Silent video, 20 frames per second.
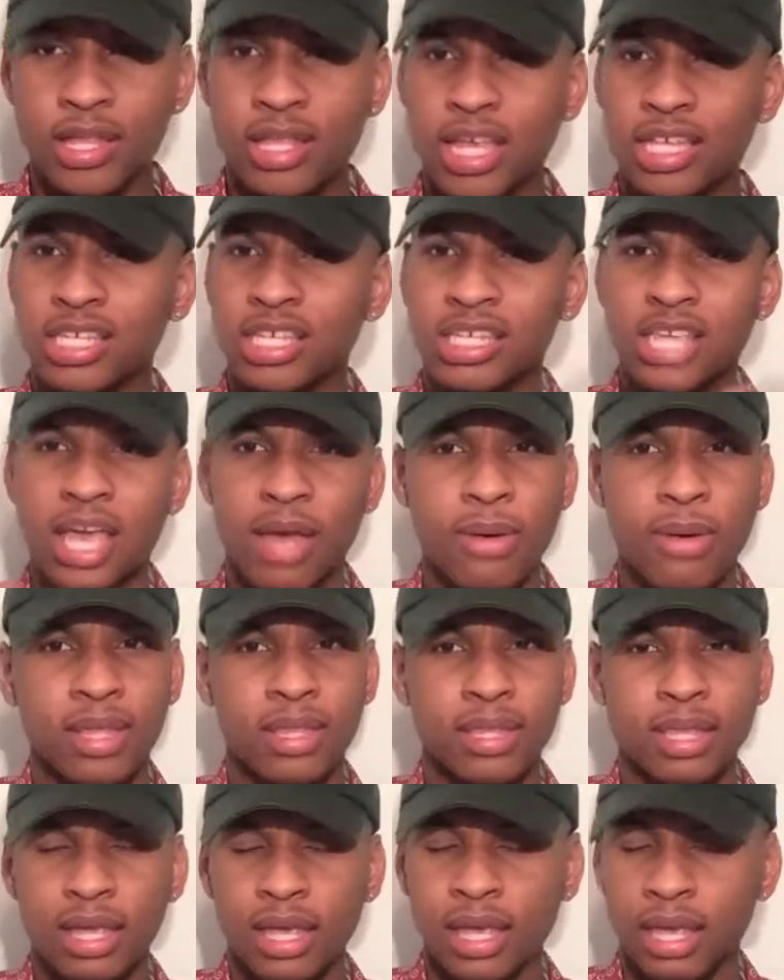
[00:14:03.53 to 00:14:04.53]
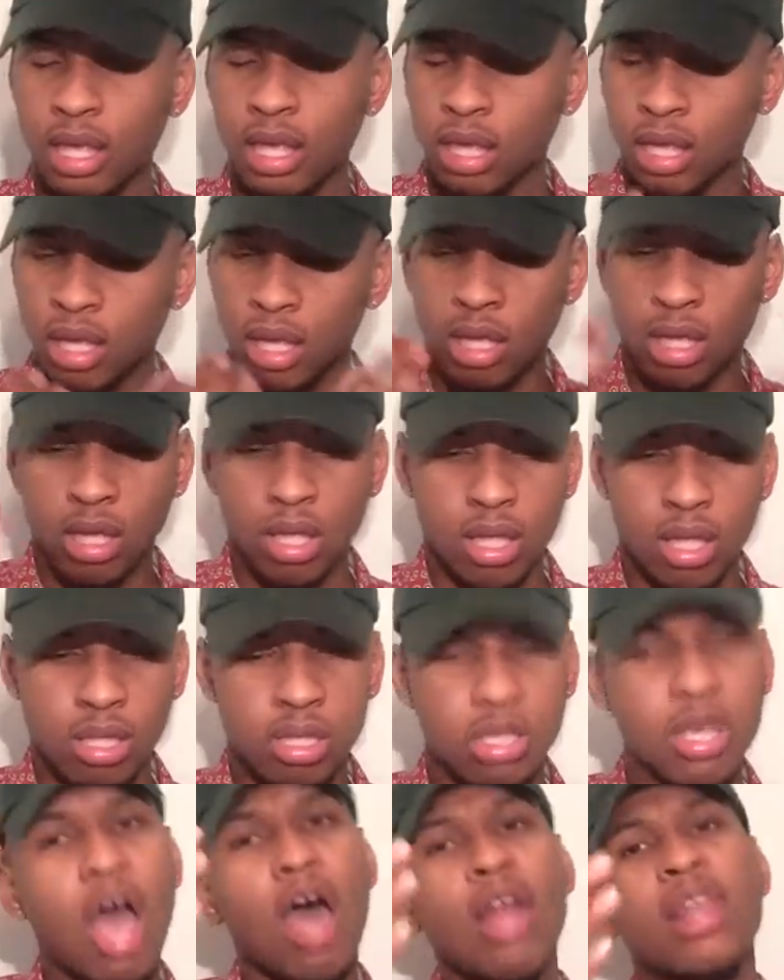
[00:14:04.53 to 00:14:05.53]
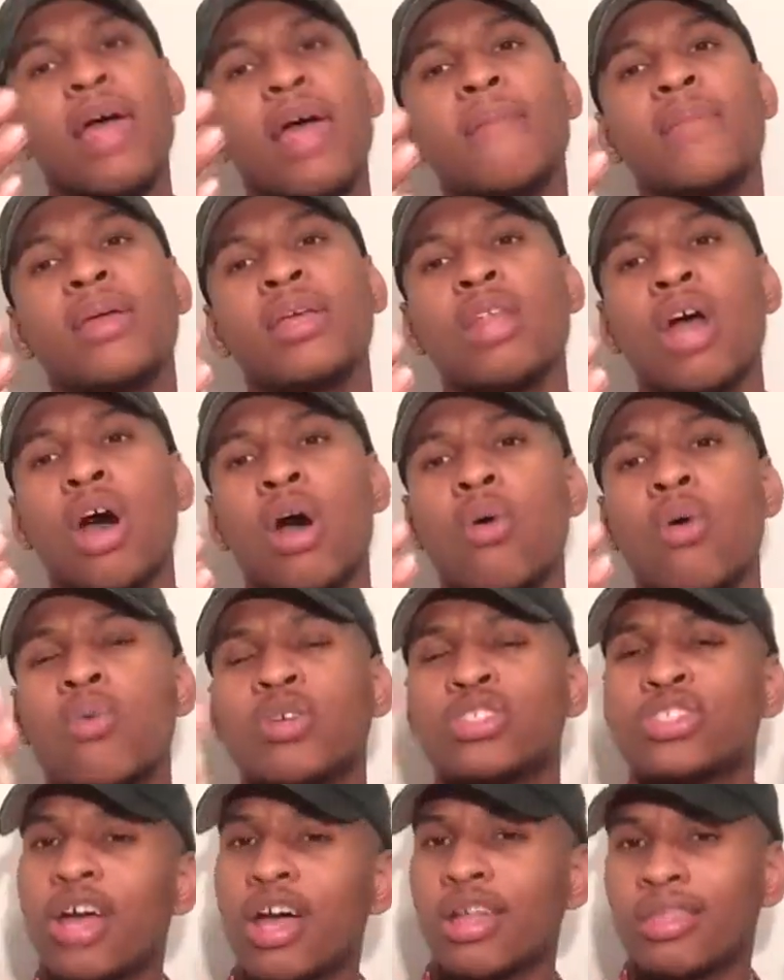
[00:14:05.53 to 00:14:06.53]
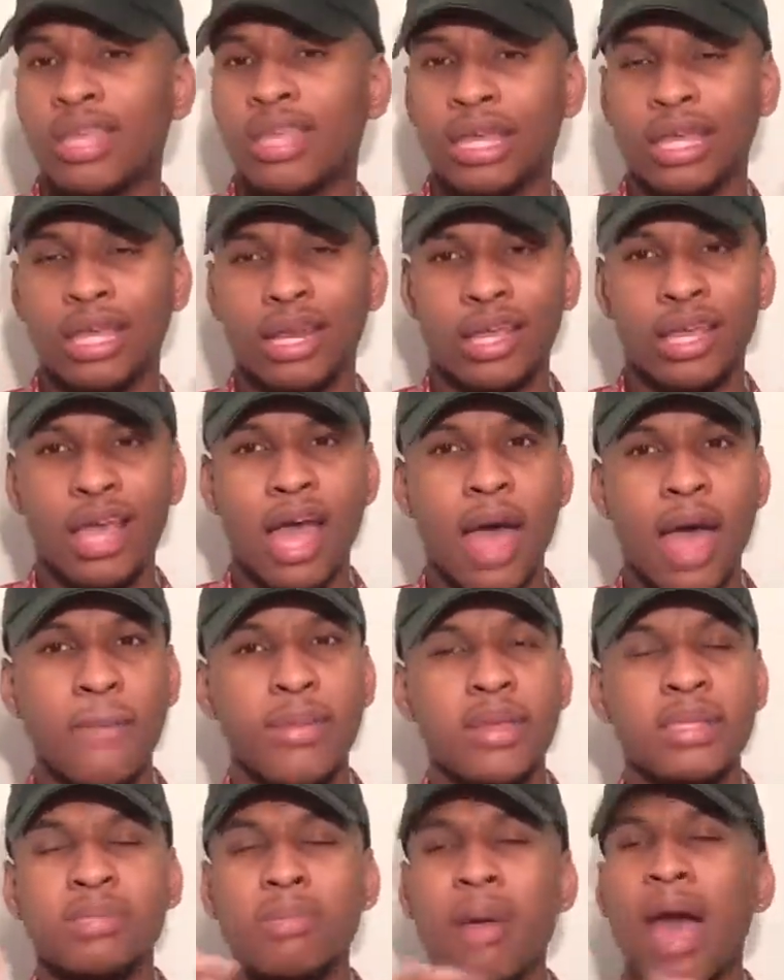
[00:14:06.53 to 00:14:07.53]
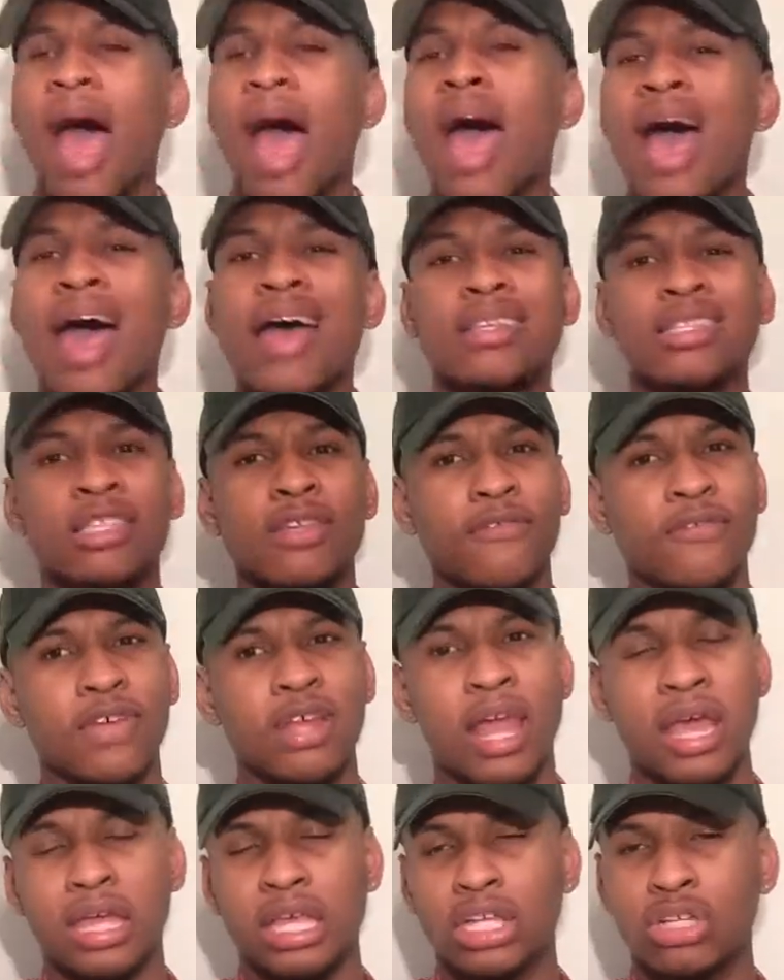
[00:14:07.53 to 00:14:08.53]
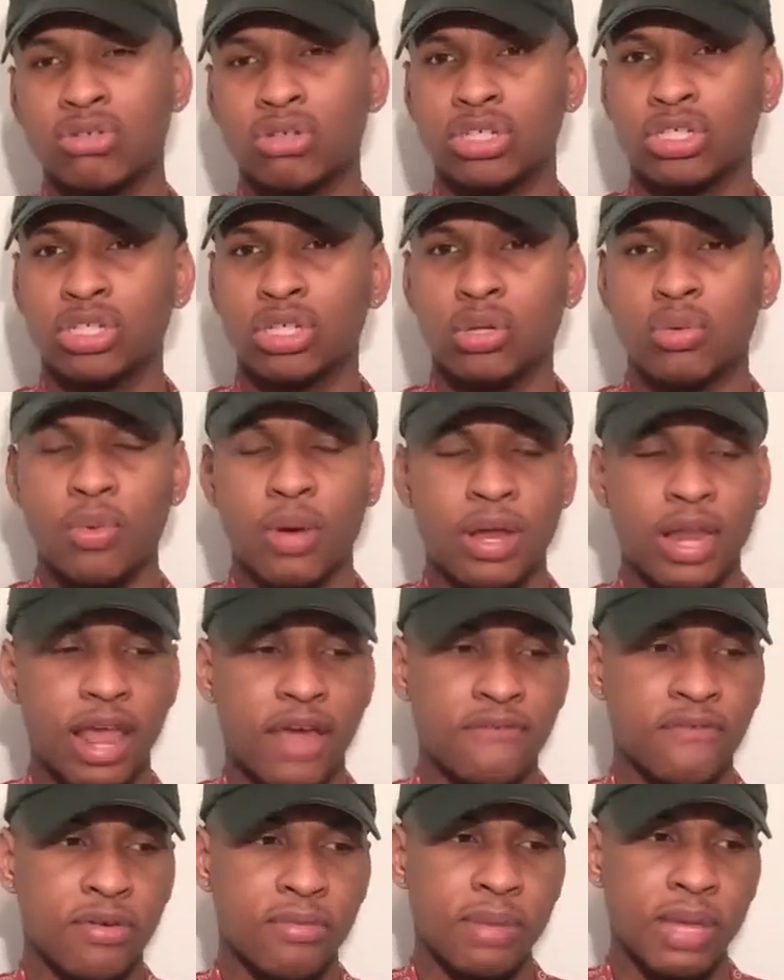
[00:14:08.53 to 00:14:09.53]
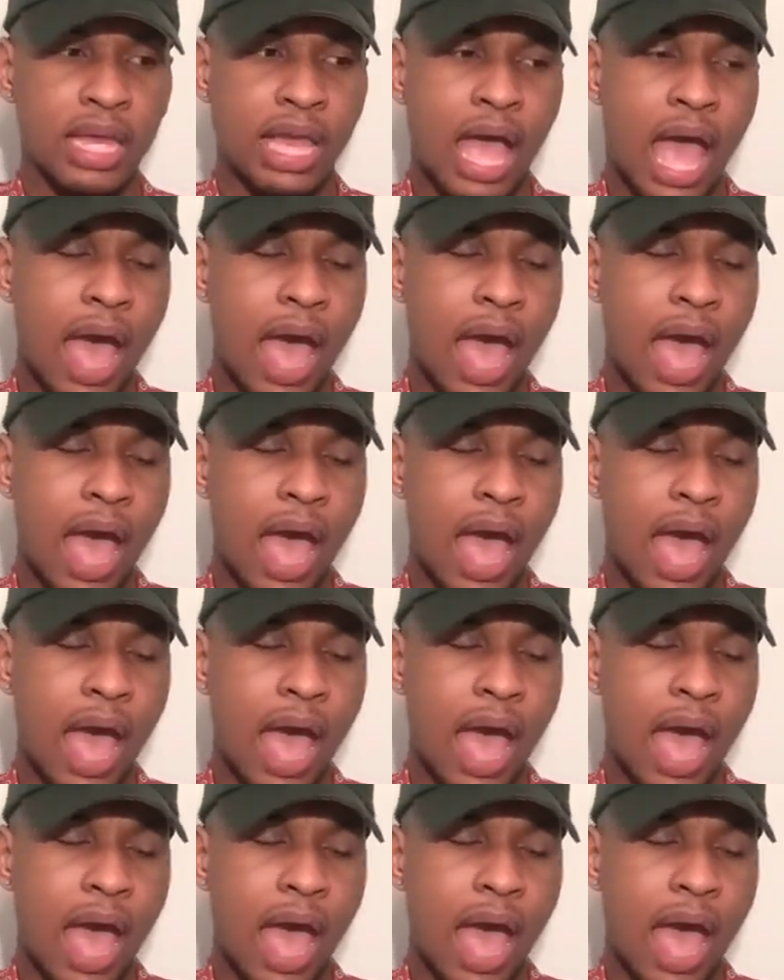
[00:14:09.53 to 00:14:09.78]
That's just how I think. Y'all let me know what y'all think in the comments. But I honestly feel like Kendrick should have won that for me.